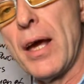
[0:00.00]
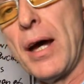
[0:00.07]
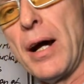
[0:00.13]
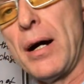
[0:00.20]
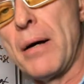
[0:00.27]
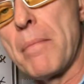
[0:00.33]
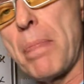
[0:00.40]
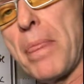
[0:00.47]

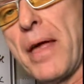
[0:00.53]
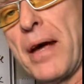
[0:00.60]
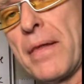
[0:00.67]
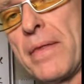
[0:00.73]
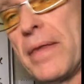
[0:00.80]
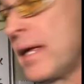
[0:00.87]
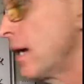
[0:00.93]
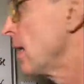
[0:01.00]
uh,
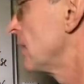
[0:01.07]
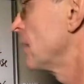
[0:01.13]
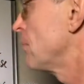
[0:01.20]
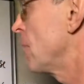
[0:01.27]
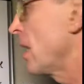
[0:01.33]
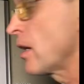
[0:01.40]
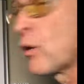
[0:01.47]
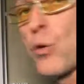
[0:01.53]
and then
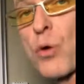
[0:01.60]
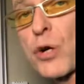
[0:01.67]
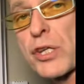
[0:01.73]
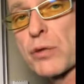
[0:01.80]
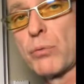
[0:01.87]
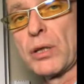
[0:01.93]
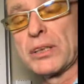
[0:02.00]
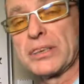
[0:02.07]
my
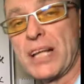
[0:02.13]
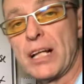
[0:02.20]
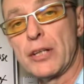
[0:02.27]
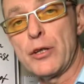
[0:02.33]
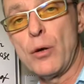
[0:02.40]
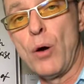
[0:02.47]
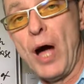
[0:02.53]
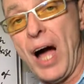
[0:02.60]
course will tell
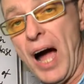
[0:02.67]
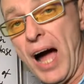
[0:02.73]
you